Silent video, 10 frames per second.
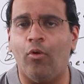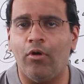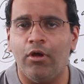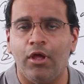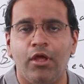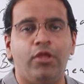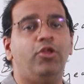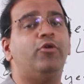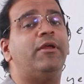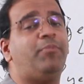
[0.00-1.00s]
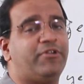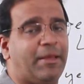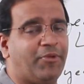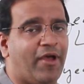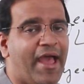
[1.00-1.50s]
No. You
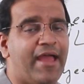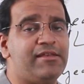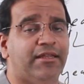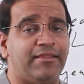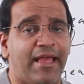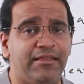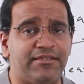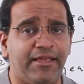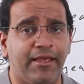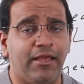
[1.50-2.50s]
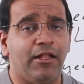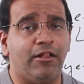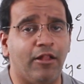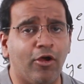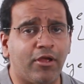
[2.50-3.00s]
can put up your hand and then
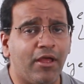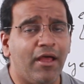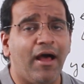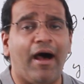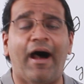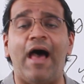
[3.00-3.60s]
say, look,